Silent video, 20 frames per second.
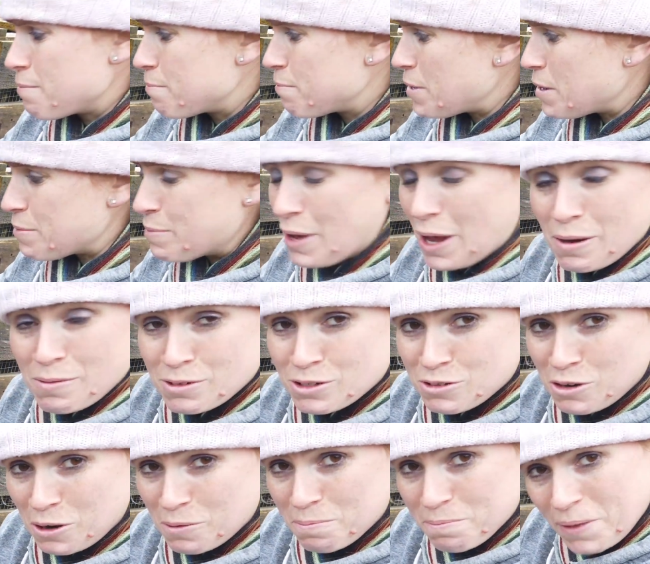maybe I was
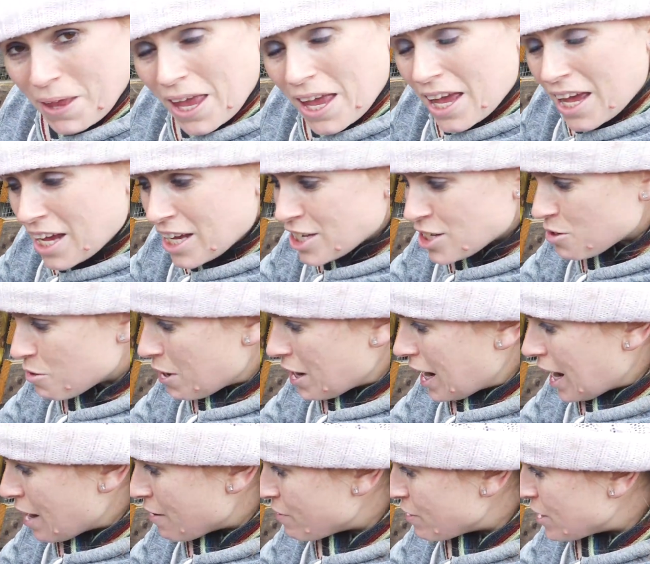wrong. So I'll
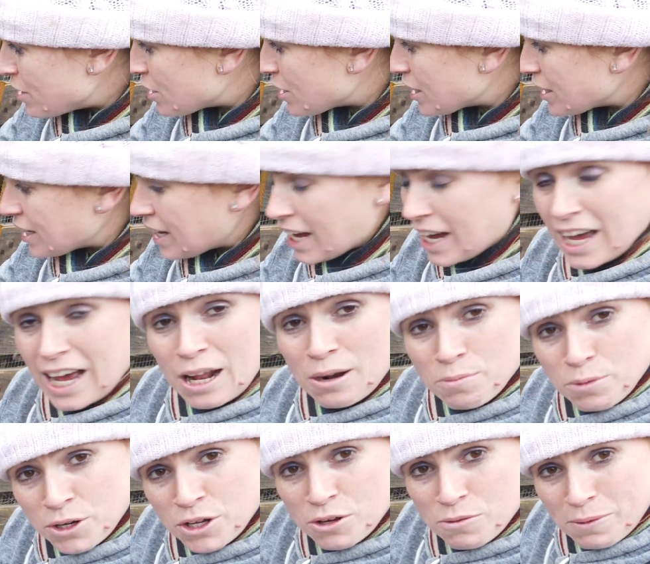have a look at that. I'll
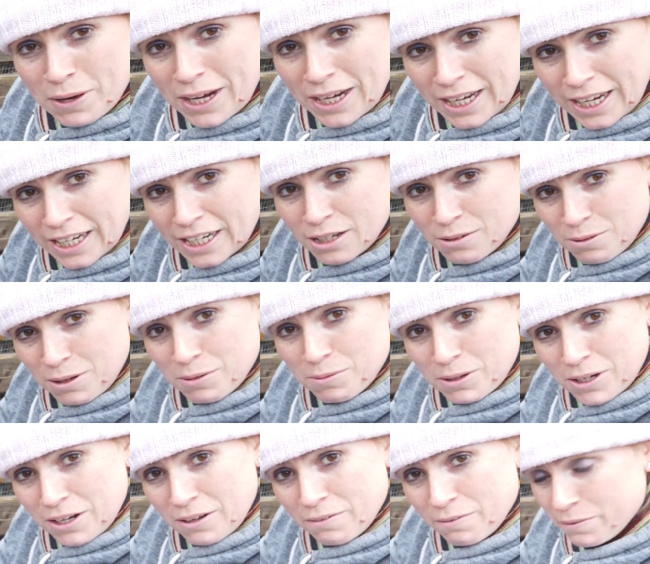bring you back anyway when I've